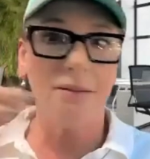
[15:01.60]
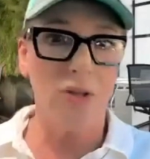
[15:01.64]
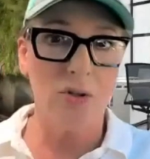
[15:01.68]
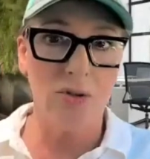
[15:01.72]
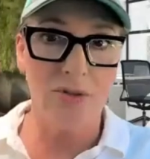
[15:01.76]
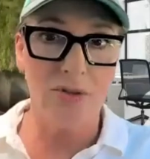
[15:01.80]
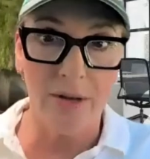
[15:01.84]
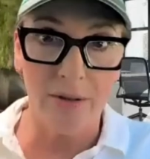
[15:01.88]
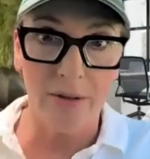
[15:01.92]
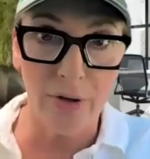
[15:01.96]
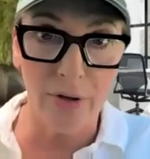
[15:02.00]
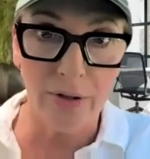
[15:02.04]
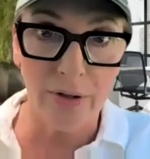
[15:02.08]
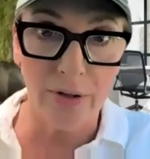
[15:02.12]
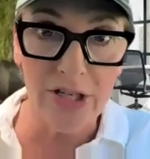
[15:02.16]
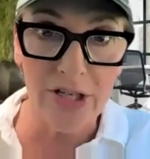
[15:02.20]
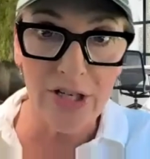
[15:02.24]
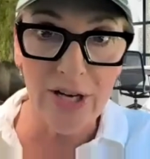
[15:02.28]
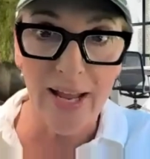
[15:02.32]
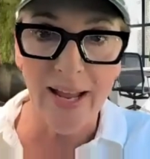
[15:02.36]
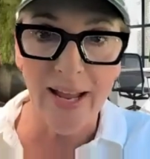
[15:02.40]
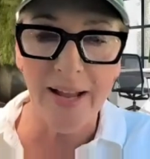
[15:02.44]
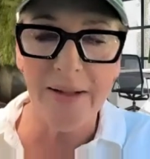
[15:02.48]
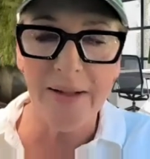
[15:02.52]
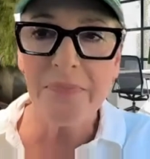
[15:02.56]
use another
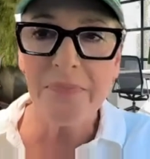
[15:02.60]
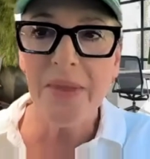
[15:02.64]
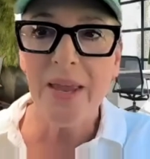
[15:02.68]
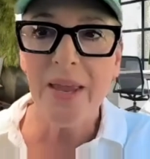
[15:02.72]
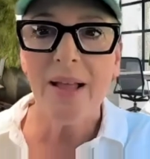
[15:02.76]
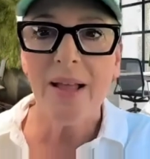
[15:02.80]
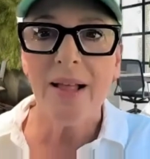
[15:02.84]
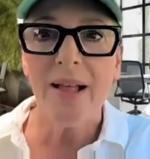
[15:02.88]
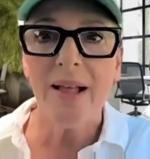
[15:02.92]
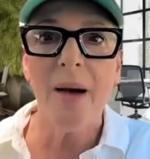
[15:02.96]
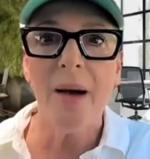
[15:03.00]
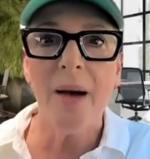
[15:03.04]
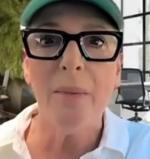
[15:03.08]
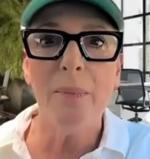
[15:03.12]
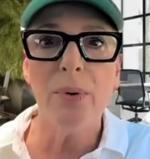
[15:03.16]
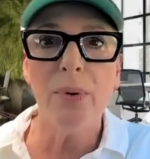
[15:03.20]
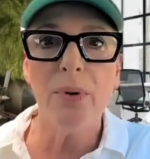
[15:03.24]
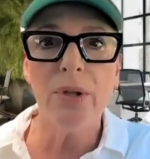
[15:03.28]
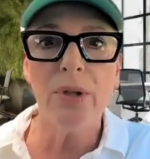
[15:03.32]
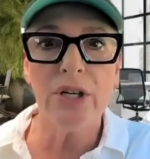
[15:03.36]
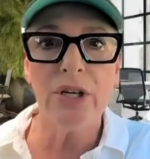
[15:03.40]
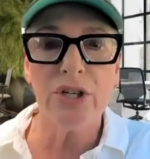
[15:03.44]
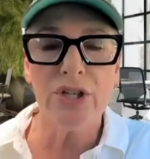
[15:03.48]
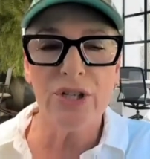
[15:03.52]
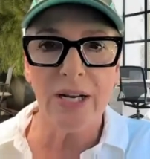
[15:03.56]
cliche, a
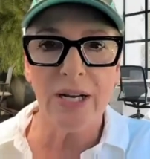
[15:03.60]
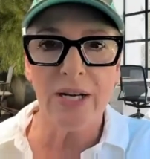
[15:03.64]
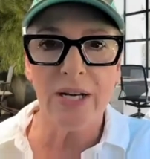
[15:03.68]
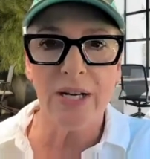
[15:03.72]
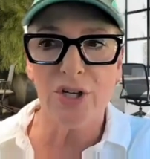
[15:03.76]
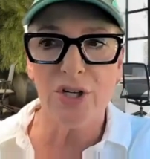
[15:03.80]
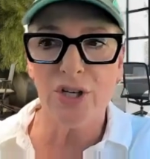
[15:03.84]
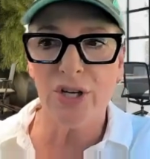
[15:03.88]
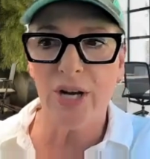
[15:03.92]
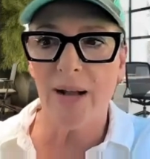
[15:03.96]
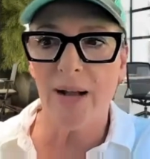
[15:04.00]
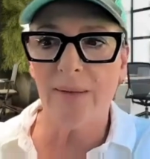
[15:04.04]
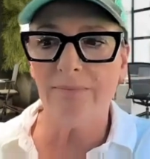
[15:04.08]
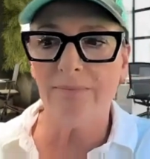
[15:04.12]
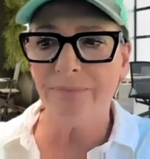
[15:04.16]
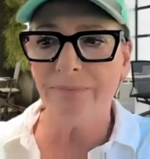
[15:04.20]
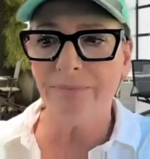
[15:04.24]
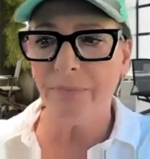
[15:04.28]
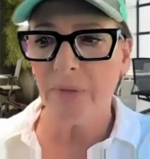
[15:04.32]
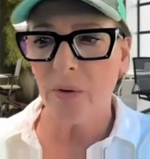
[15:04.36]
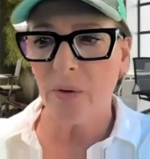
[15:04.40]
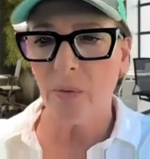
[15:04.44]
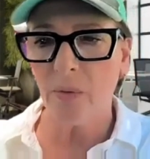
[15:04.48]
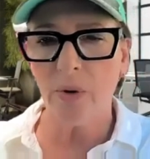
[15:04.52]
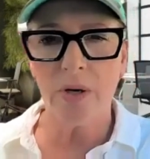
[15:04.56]
bull in a china shop,
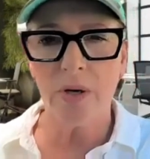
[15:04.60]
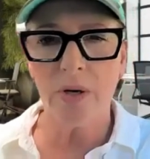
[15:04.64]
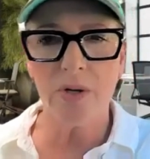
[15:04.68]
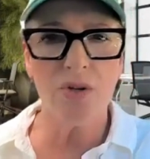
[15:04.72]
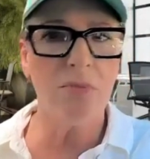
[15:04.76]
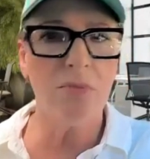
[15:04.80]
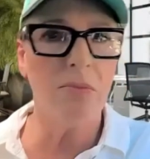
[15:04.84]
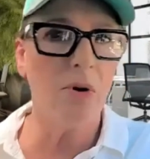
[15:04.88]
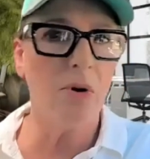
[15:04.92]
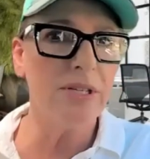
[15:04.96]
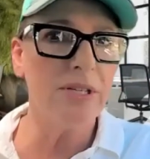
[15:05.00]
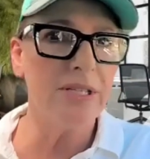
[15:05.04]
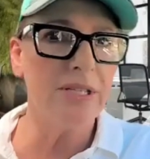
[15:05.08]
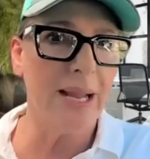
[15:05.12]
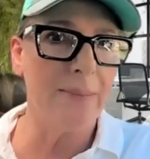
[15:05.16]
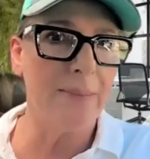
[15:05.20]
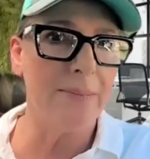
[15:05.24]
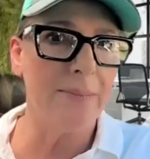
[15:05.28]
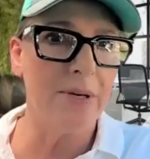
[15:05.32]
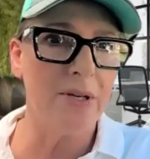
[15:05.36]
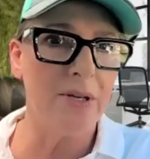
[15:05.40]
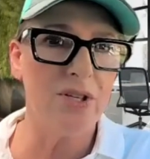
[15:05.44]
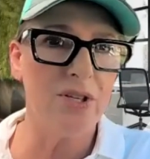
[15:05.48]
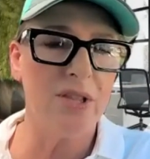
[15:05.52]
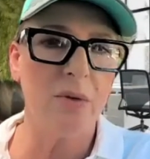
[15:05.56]
we're going to do more
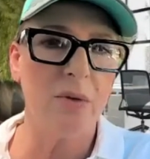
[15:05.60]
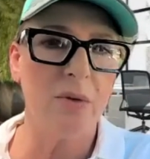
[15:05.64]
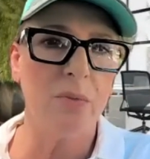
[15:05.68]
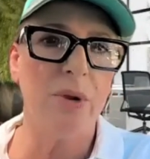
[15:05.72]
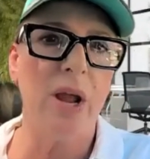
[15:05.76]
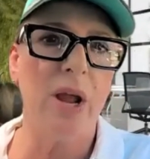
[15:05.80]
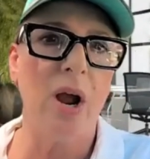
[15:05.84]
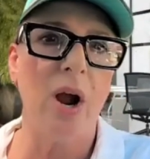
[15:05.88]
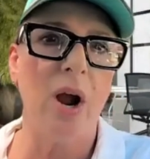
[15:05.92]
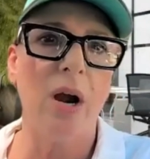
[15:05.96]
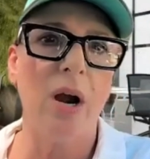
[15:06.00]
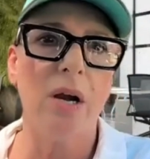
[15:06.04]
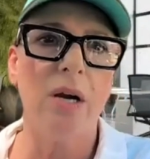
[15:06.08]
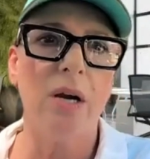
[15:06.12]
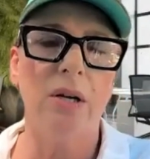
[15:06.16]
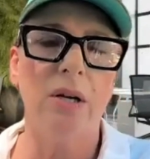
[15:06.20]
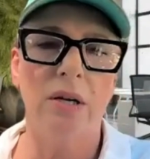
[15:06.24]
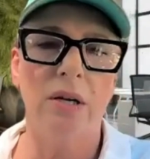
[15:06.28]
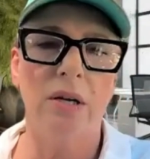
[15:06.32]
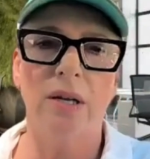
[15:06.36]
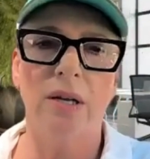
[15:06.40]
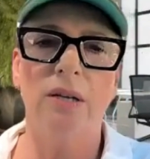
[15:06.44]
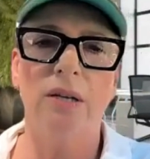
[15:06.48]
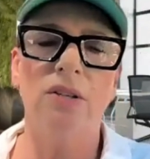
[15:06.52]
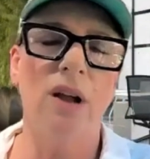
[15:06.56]
damage than we are
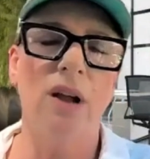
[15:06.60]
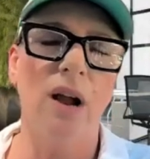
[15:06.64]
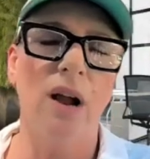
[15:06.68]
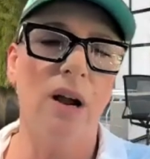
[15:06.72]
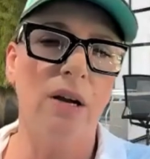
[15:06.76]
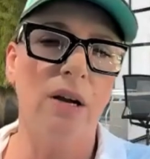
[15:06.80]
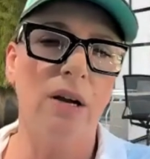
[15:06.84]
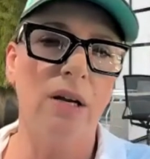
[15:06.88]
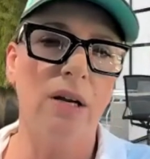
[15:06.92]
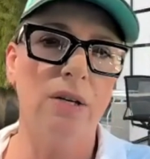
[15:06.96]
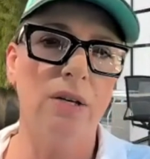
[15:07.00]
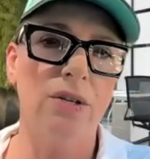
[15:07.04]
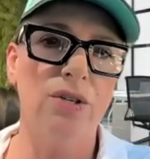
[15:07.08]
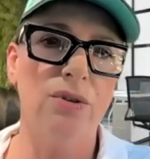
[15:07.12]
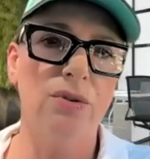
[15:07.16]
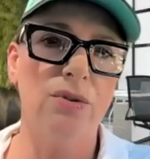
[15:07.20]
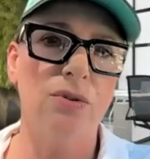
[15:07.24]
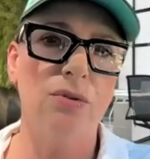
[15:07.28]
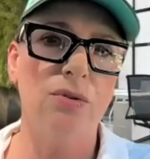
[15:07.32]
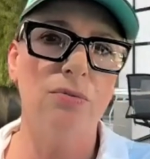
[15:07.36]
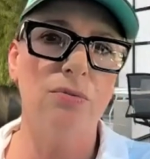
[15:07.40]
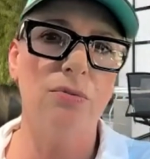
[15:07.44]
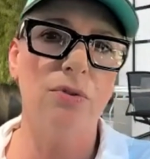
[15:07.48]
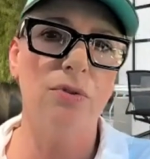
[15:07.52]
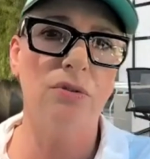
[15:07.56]
going to
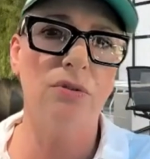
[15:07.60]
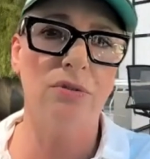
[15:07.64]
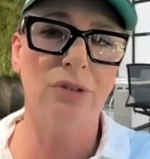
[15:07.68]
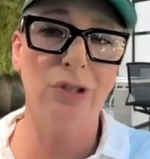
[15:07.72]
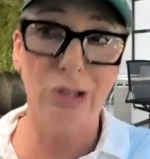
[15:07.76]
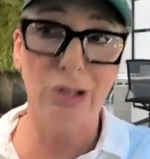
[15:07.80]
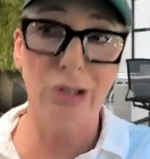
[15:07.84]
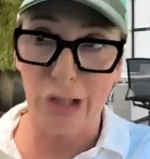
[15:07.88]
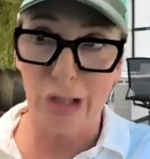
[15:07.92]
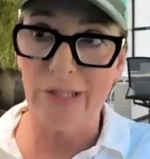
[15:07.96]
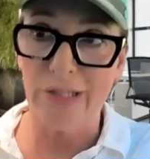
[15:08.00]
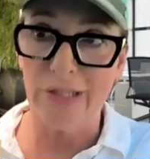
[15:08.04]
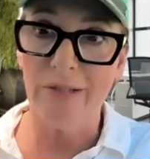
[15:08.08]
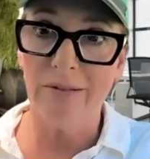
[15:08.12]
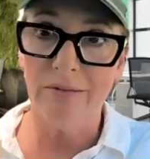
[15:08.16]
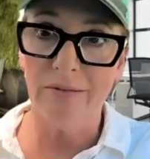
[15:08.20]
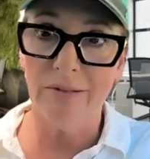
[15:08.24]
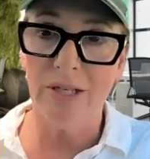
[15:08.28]
do good.